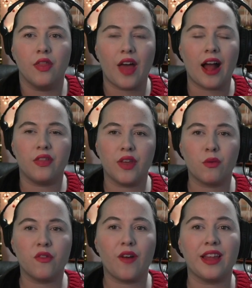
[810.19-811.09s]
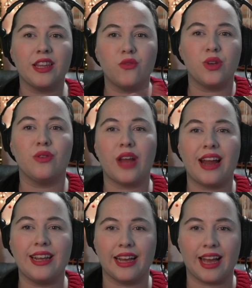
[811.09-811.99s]
that they were finally
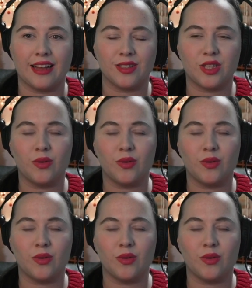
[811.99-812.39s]
reuniting again.